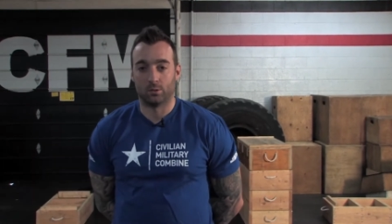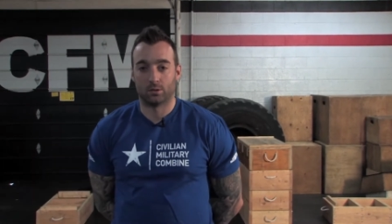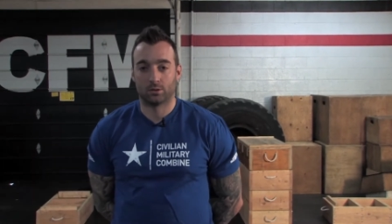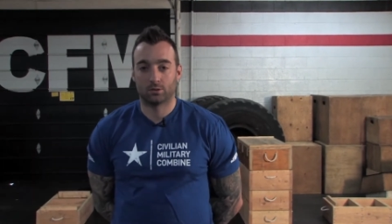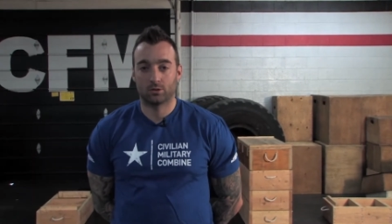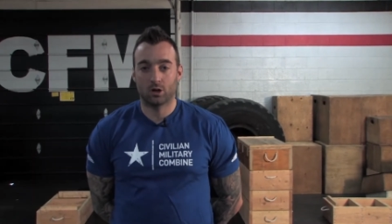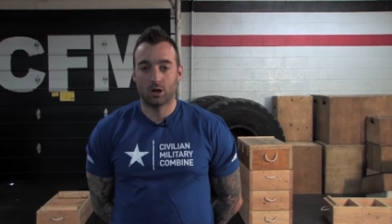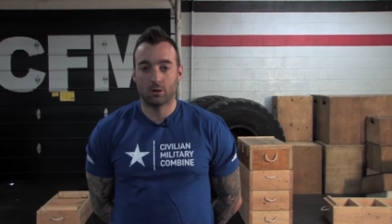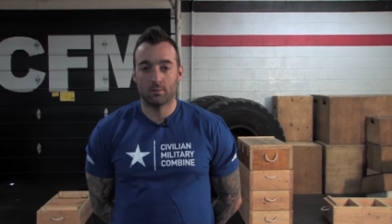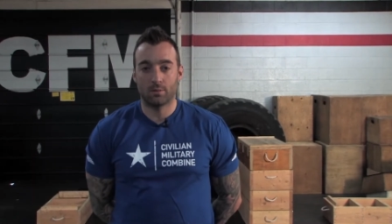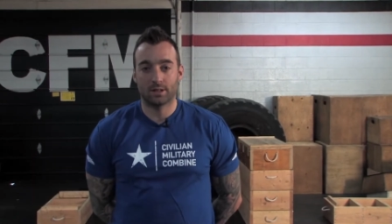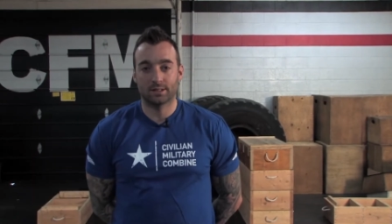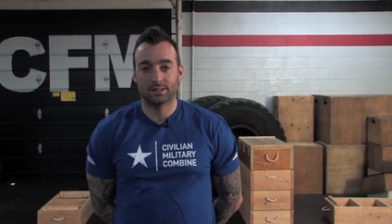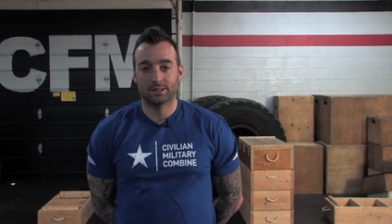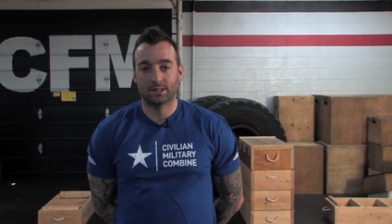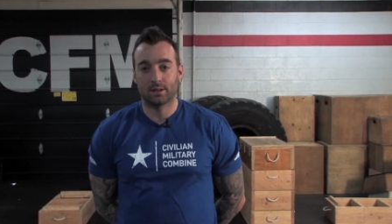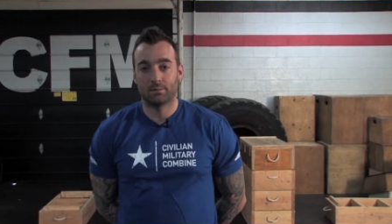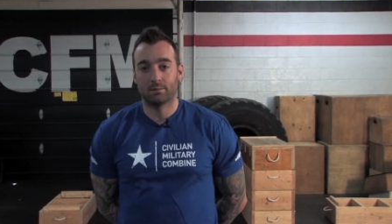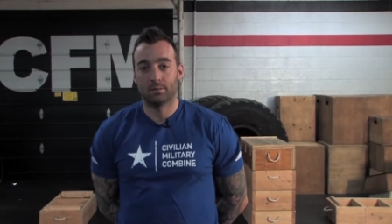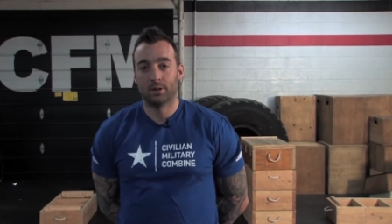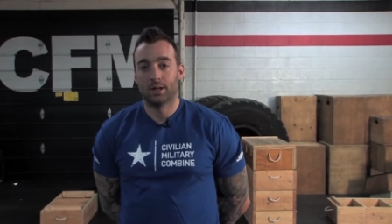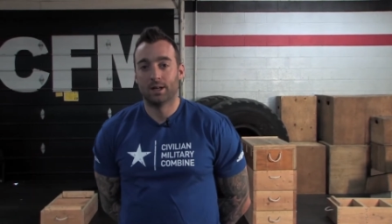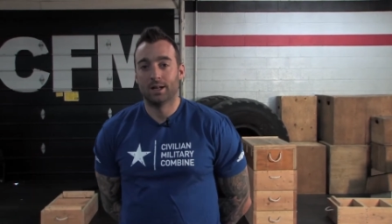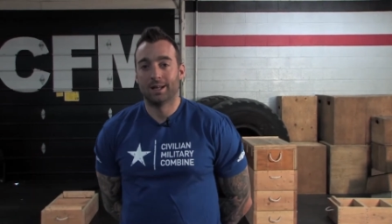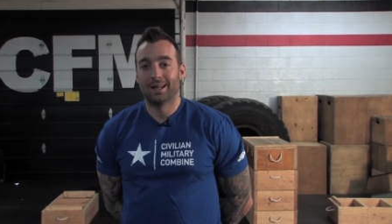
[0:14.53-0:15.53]
We're gonna talk about
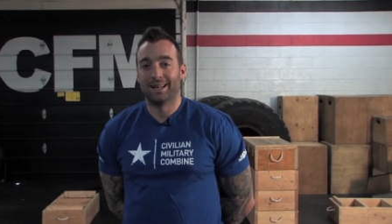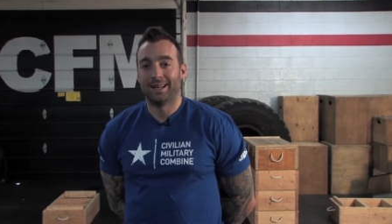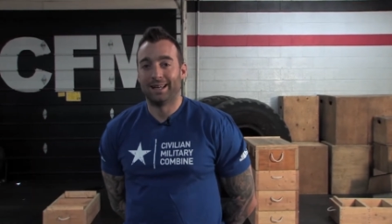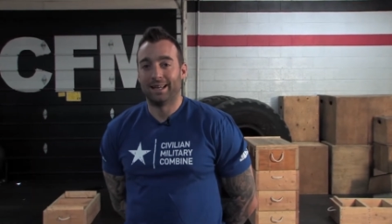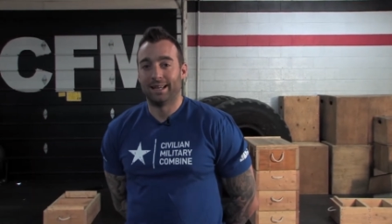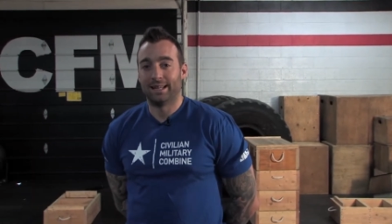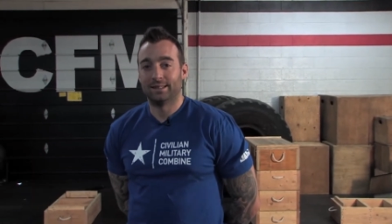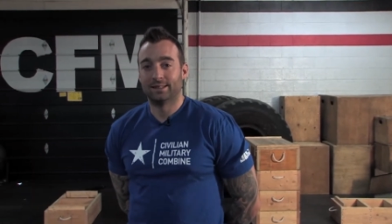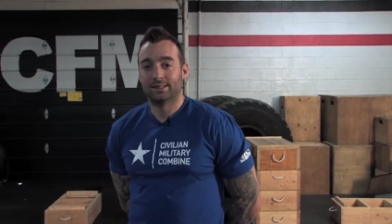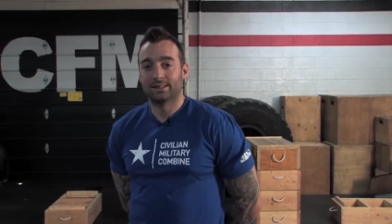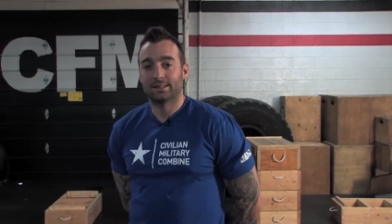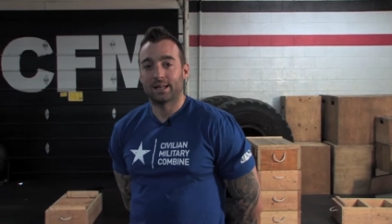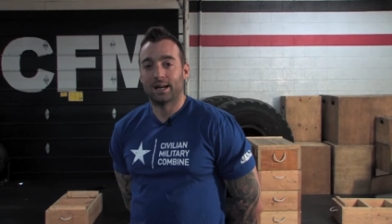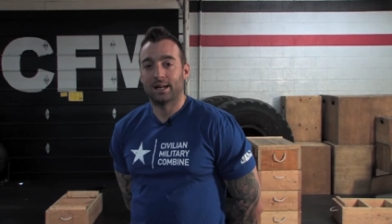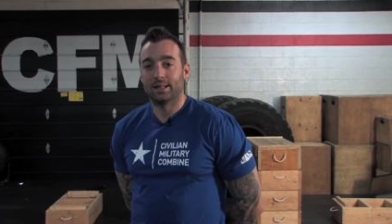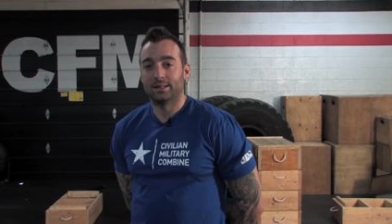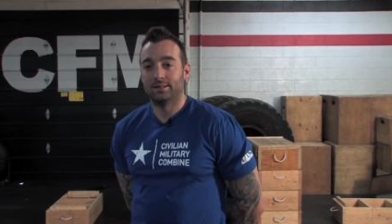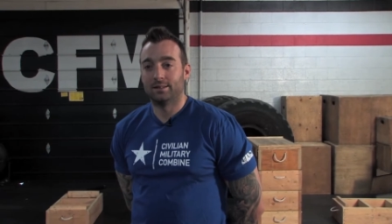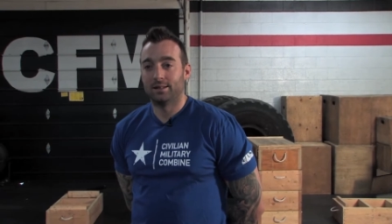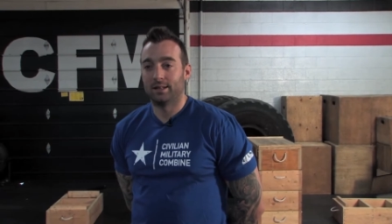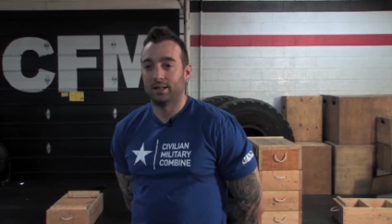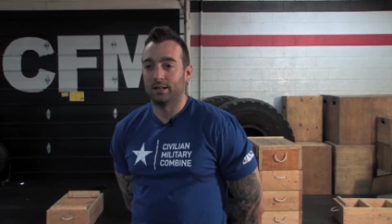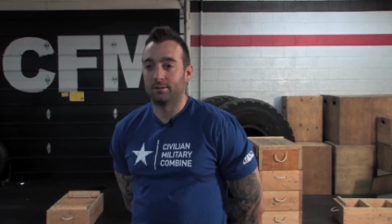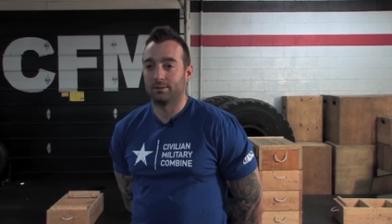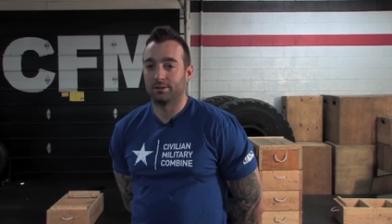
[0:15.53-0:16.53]
some inside
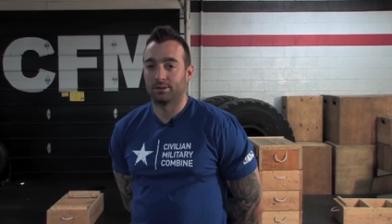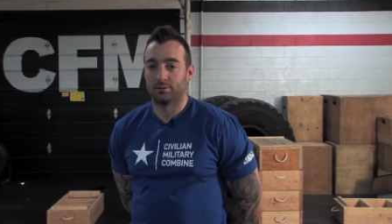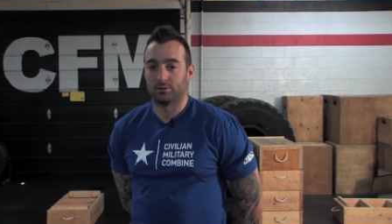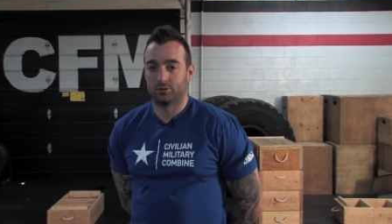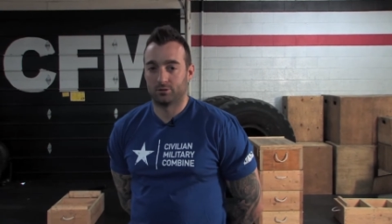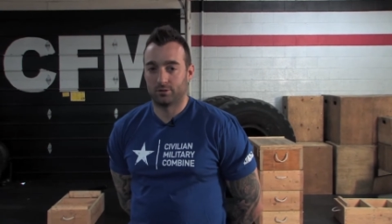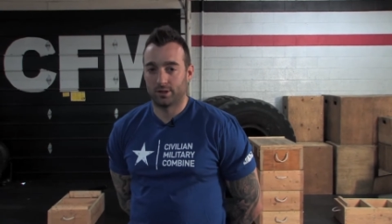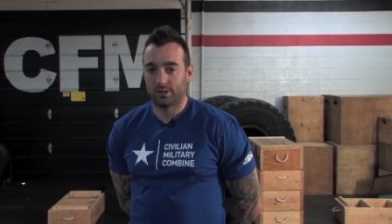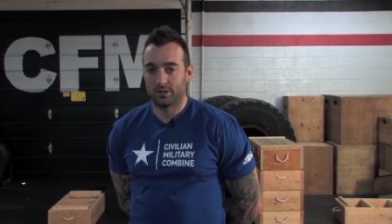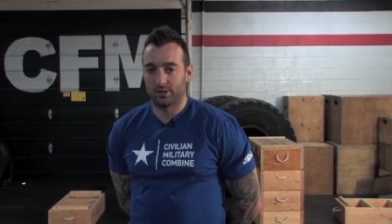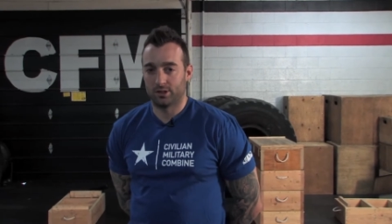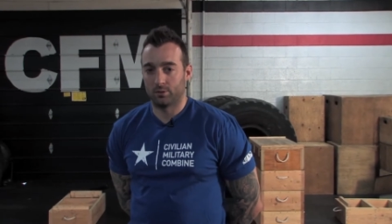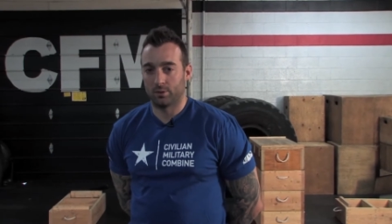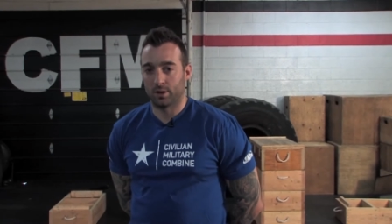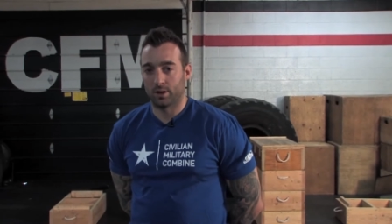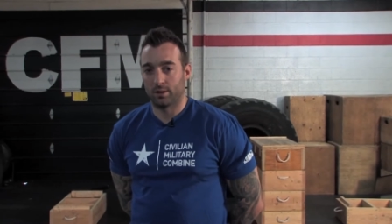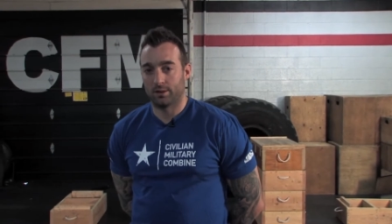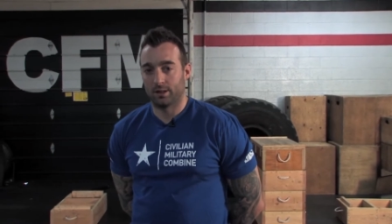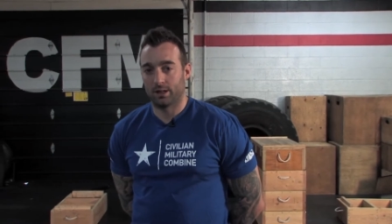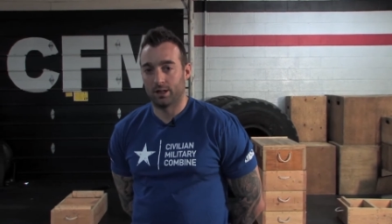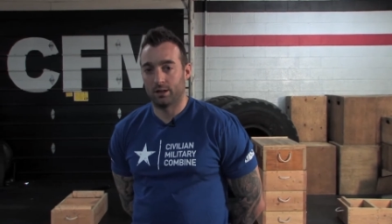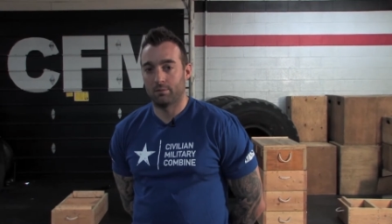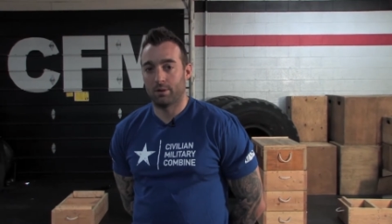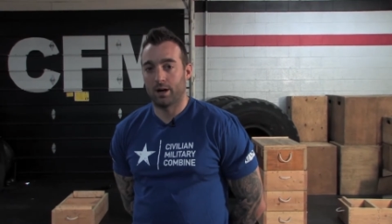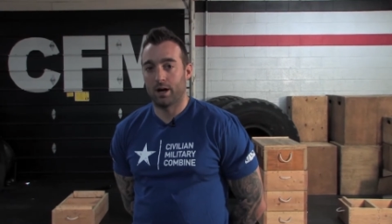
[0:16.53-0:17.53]
tips, some tricks you wanna
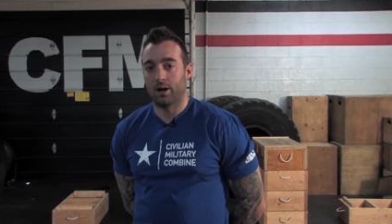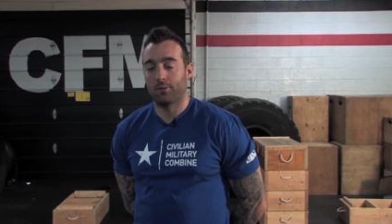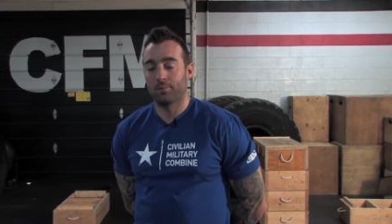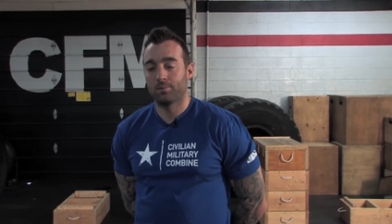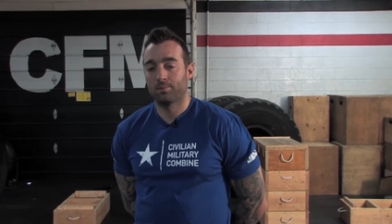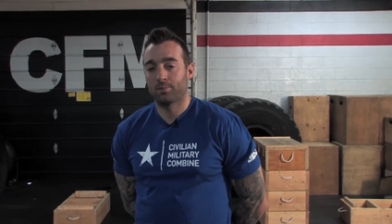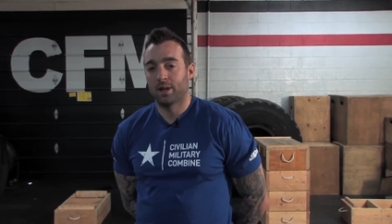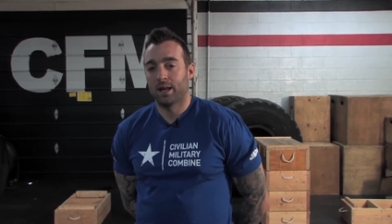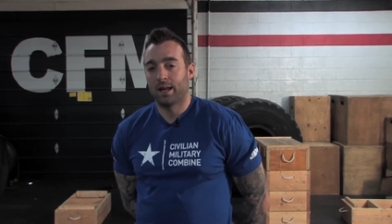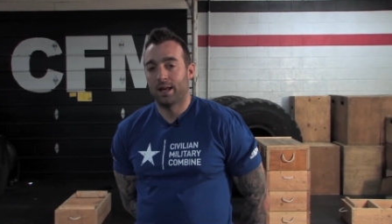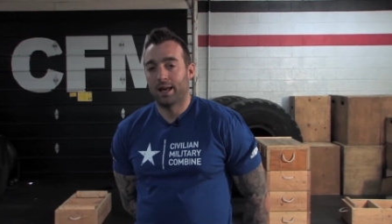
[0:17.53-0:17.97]
think about